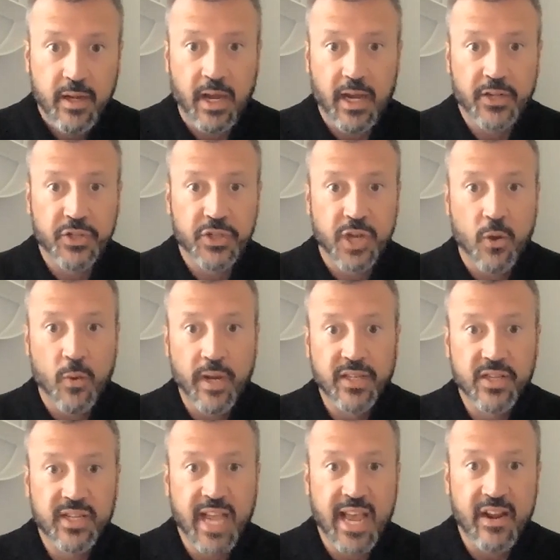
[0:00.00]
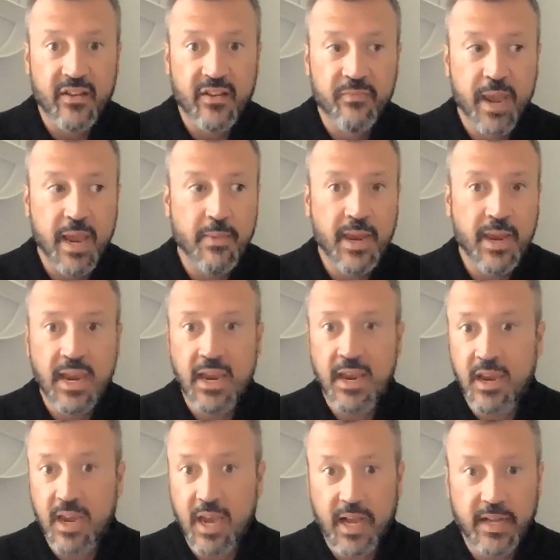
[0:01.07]
So instead of
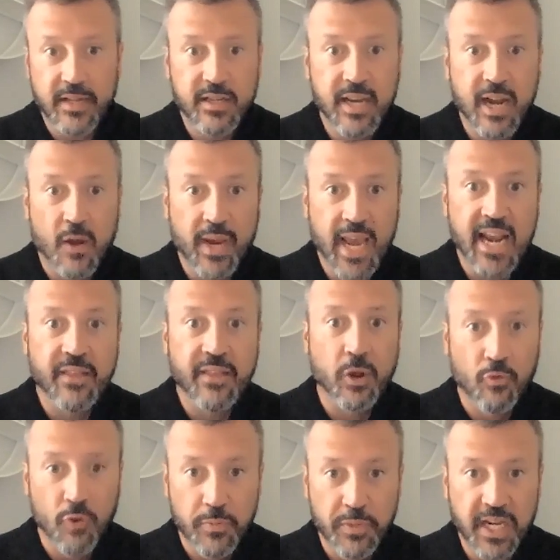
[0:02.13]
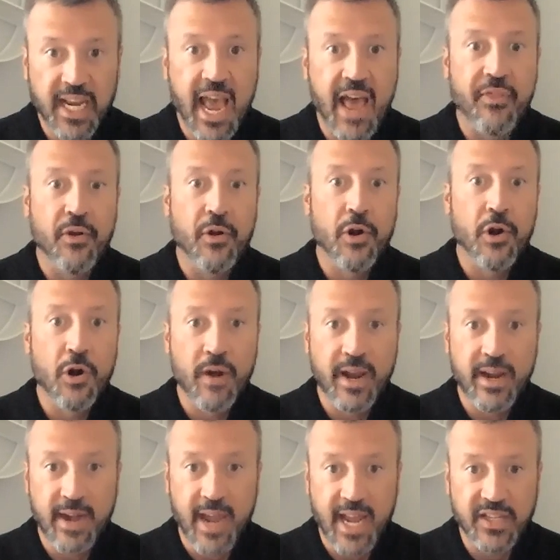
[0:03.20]
maybe getting the group together
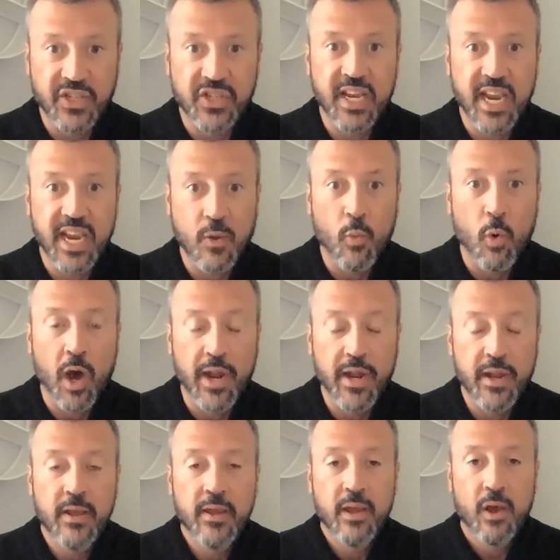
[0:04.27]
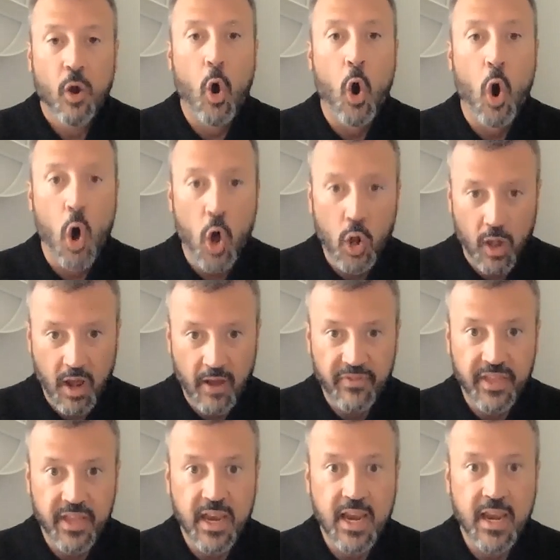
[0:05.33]
and seeing what all of
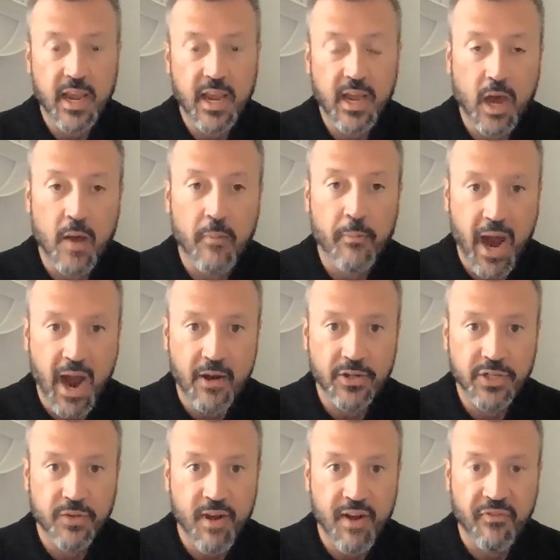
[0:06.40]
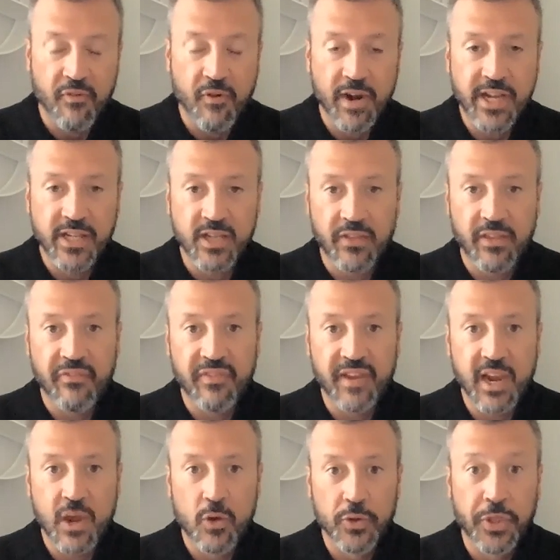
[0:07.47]
the umpires and referees on the
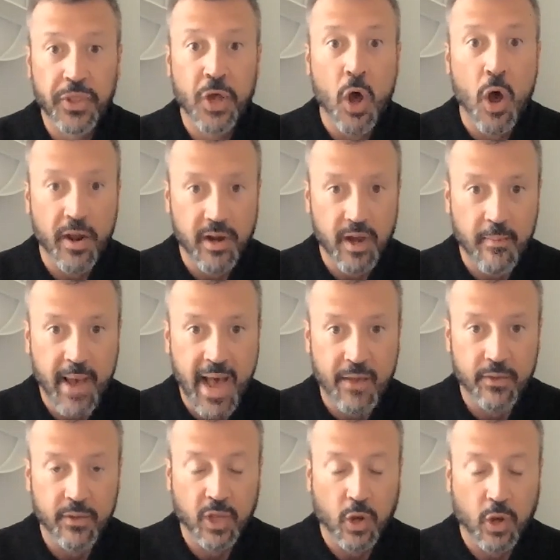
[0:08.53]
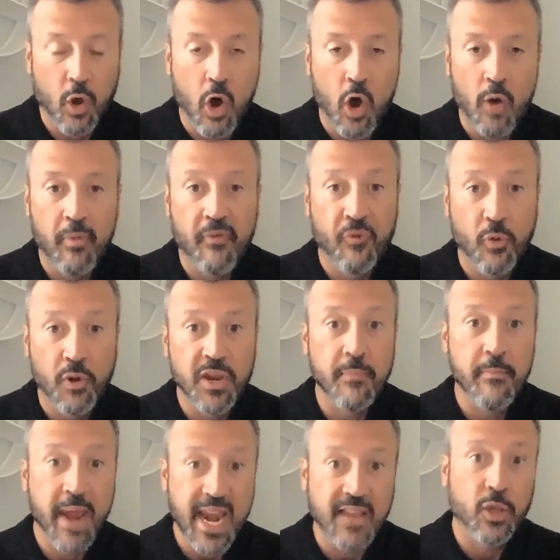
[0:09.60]
field thought about the call before you
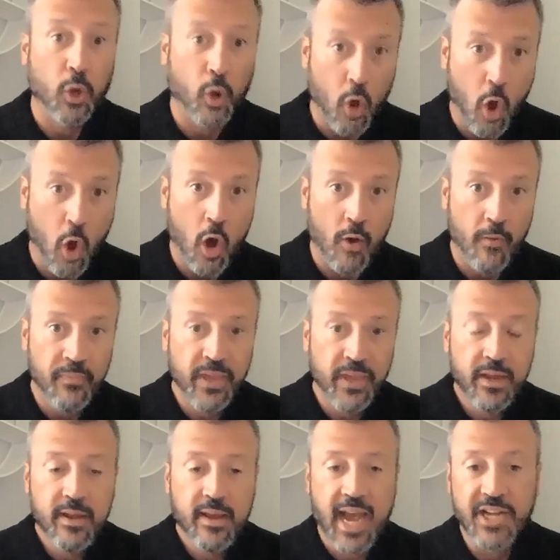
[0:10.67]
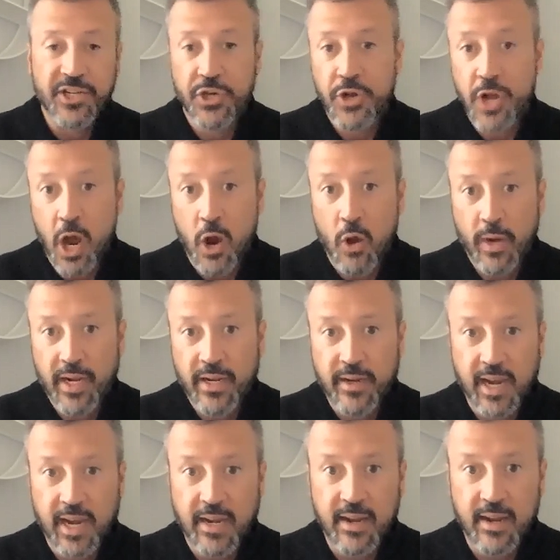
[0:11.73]
made the call, as you know,
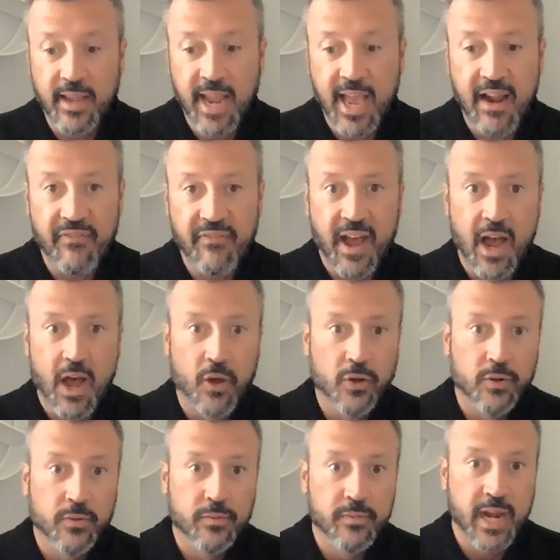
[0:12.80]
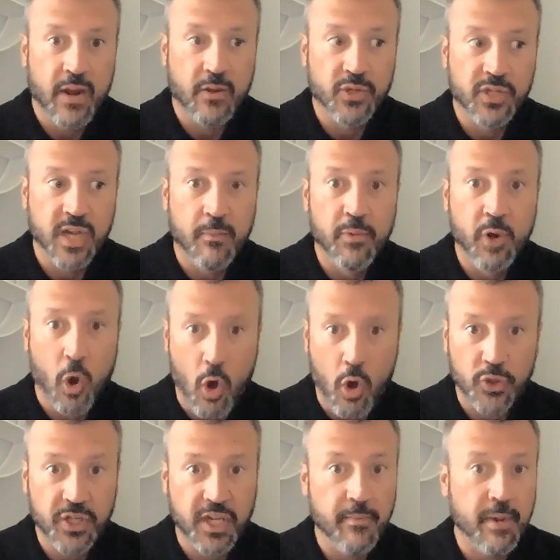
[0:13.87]
in the NFL, some
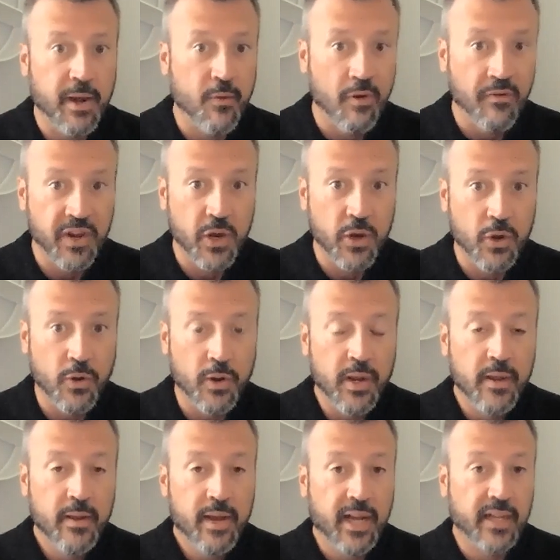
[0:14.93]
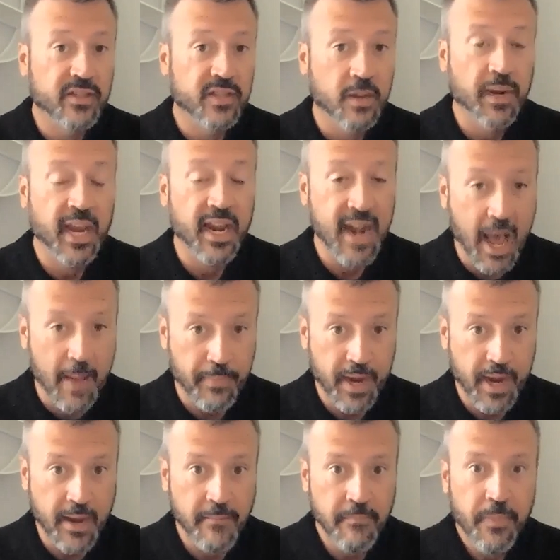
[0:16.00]
calls can be reviewed and some cannot
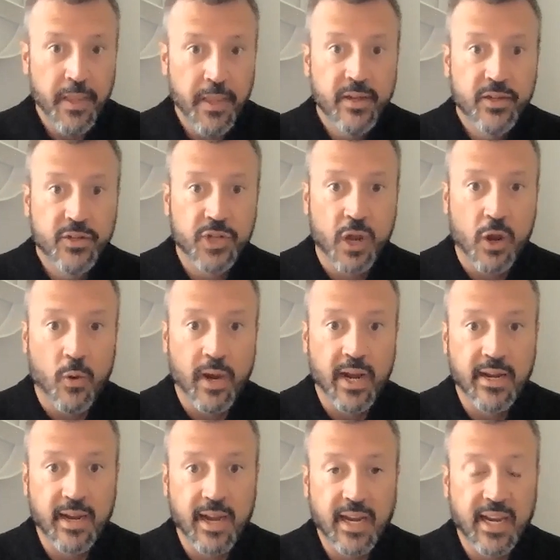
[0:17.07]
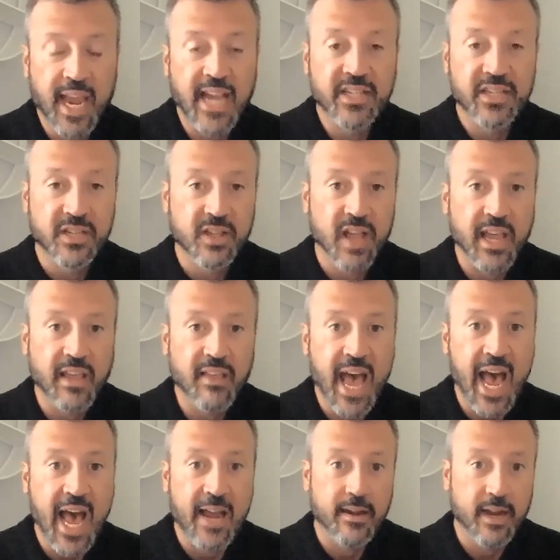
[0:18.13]
be. So in cases like
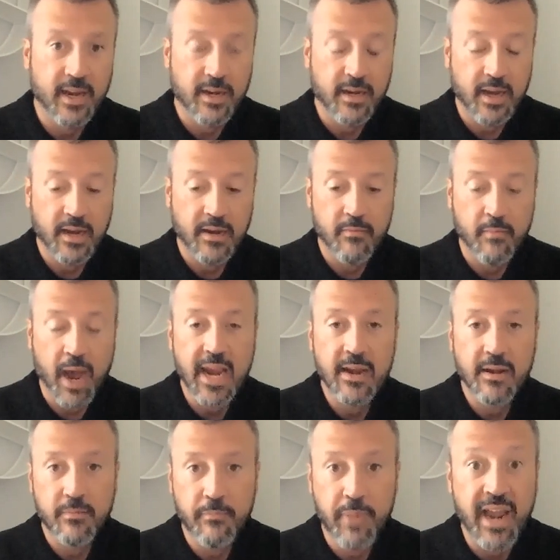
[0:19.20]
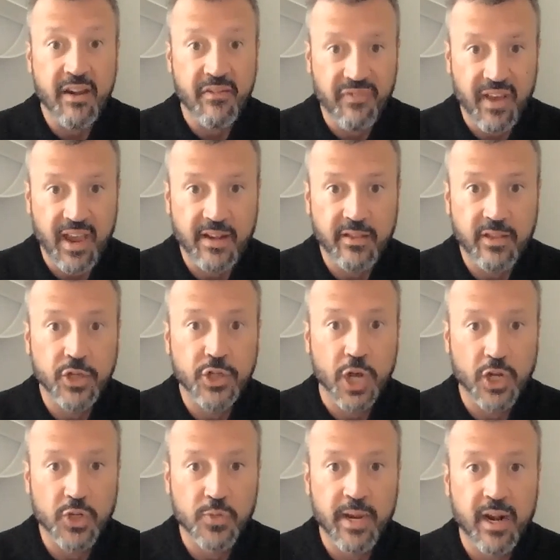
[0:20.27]
that, it might benefit the
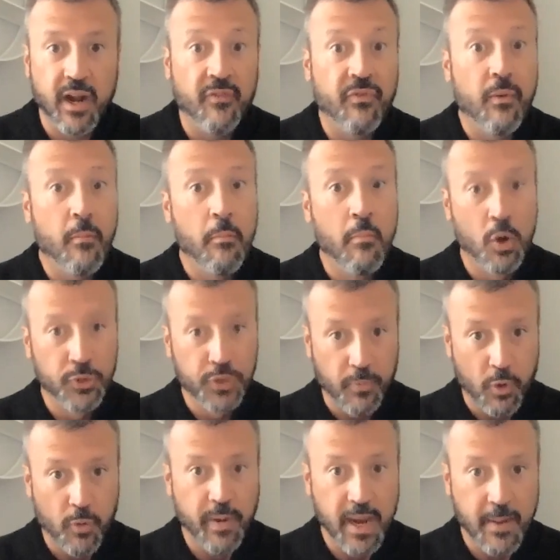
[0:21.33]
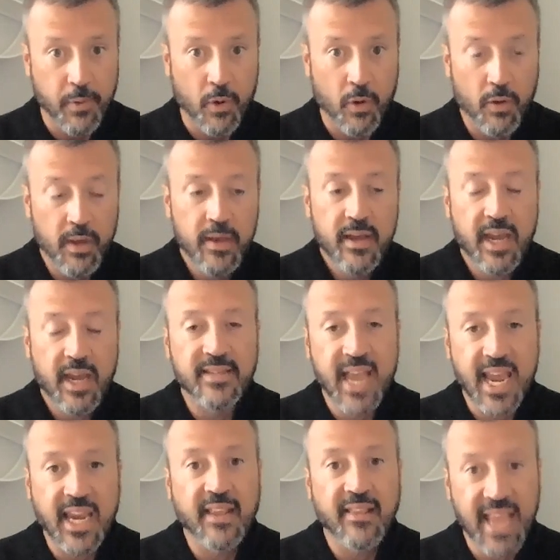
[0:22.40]
judgment of multiple people and
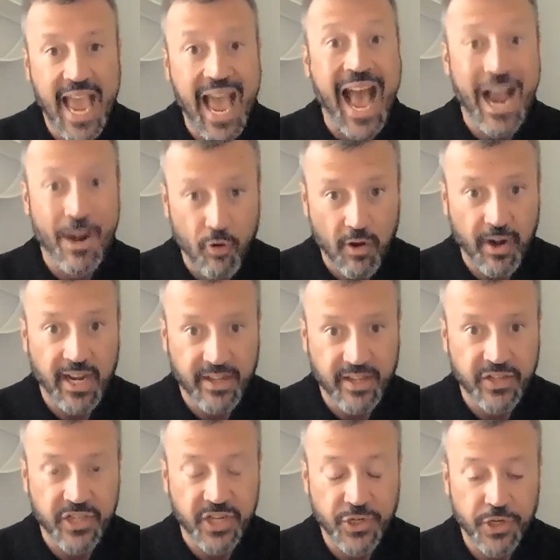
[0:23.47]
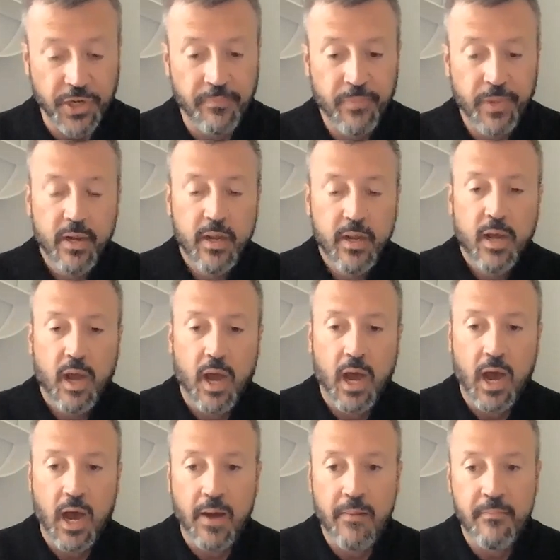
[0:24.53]
taking the aggregate decision.
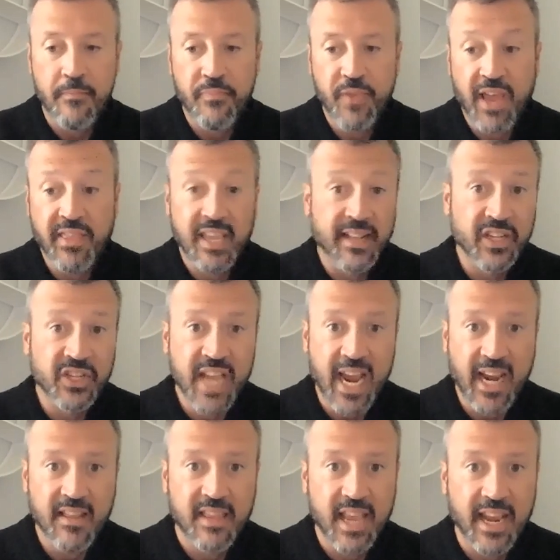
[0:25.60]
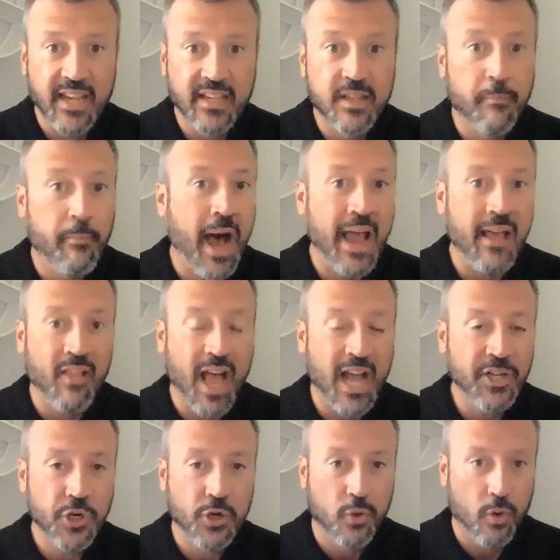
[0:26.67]
I think the second thing is the
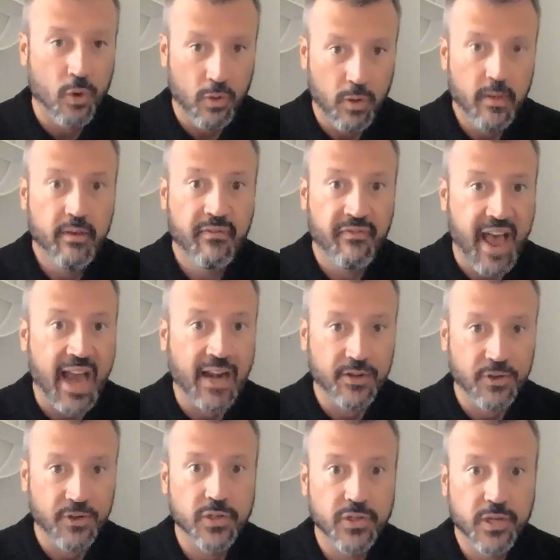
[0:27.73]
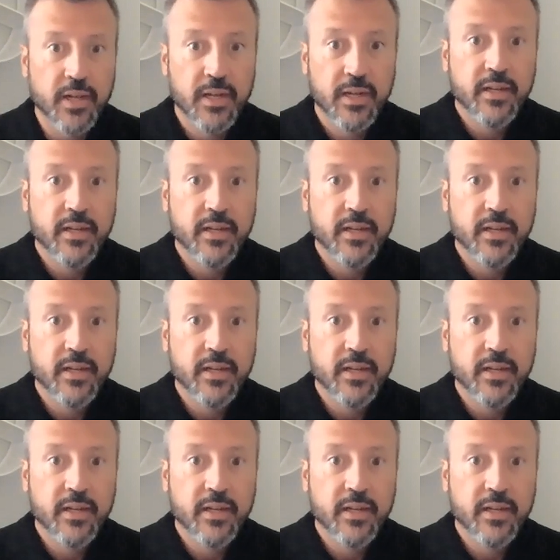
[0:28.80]
biological factors.